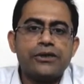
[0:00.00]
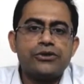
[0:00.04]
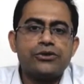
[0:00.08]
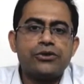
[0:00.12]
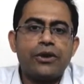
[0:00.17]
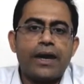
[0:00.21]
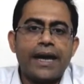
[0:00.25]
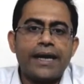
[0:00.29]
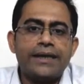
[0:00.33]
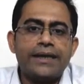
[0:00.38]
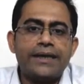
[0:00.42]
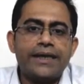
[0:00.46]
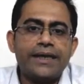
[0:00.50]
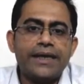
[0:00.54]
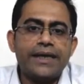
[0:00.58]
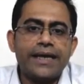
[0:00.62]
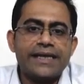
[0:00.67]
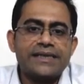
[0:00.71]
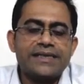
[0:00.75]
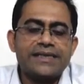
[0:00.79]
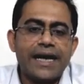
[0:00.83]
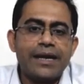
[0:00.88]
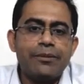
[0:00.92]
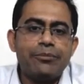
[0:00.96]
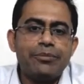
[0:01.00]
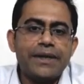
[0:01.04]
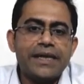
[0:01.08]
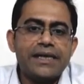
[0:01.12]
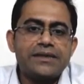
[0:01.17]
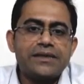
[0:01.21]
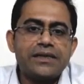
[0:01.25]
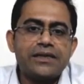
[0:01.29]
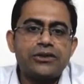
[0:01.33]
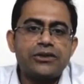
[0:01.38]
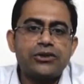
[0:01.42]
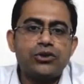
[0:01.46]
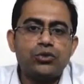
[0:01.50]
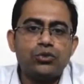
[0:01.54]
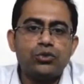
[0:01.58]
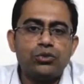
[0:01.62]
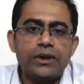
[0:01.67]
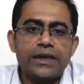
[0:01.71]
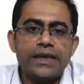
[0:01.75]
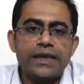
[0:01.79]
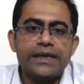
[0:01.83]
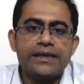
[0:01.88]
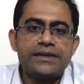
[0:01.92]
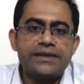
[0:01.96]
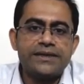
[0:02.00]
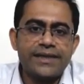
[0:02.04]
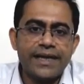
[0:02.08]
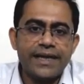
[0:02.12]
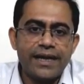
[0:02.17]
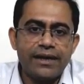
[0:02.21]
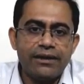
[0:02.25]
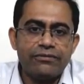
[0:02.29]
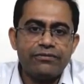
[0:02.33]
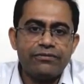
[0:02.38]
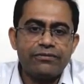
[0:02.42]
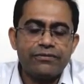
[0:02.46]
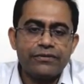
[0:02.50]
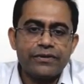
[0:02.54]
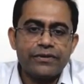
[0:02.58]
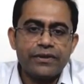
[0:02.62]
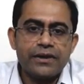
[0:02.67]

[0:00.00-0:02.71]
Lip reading: So I think SIP as a tool itself